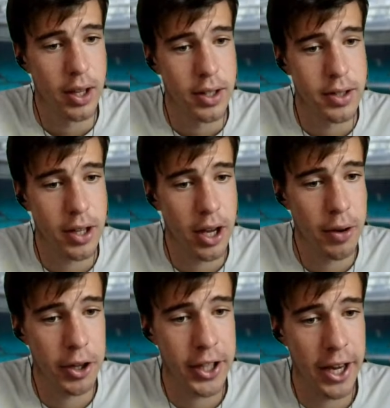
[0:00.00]
So,
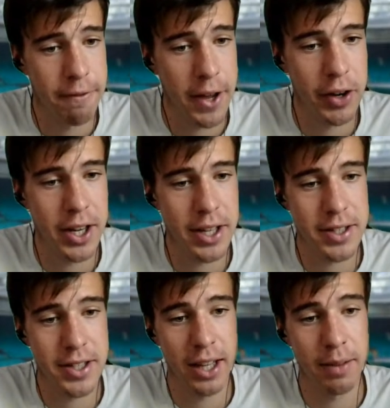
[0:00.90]
okay, Federer
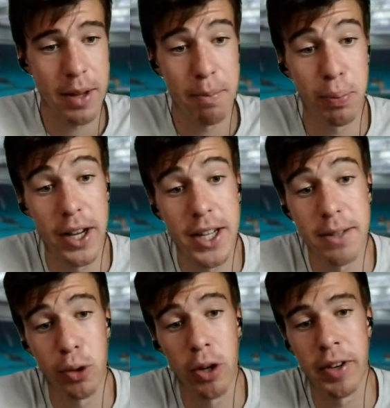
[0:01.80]
is
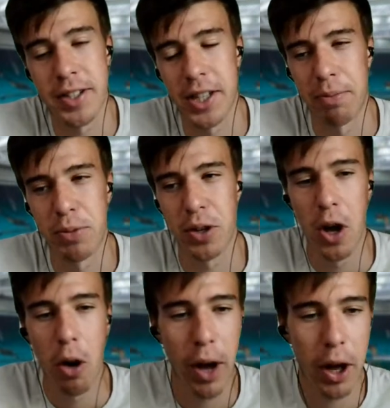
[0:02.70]
improving, it seems.
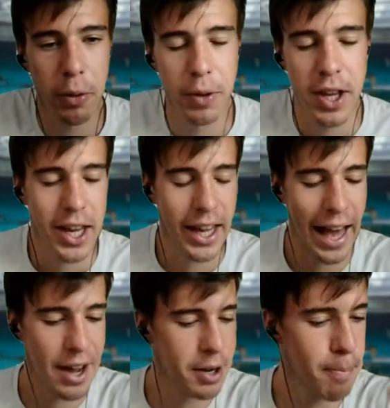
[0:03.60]
Well, he
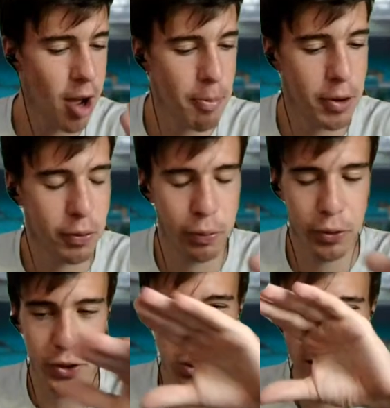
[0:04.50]
had a moment
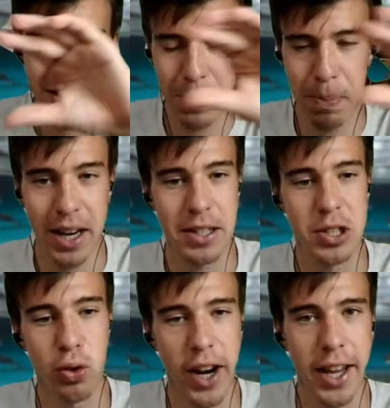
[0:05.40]
for 20 minutes
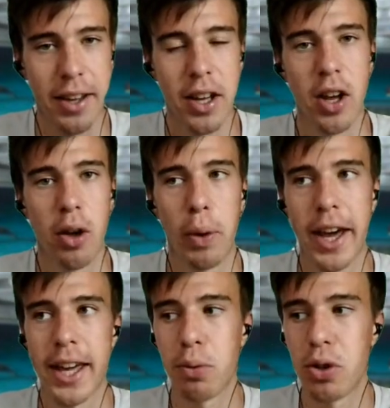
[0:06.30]
straight
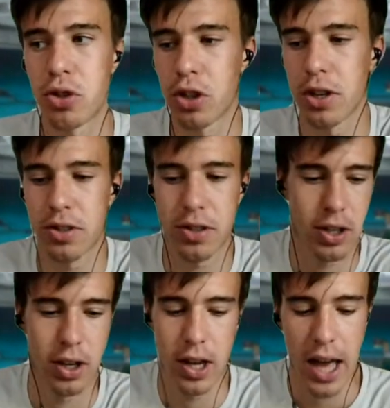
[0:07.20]
where he was just
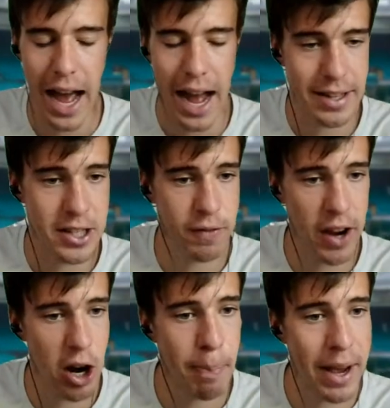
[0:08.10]
at his
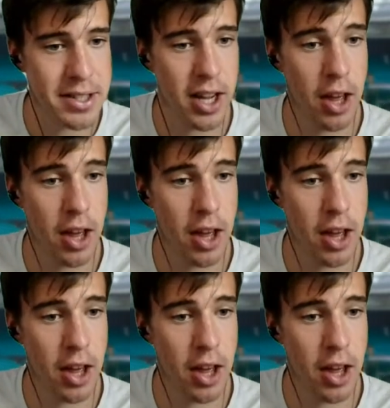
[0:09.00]
very best, I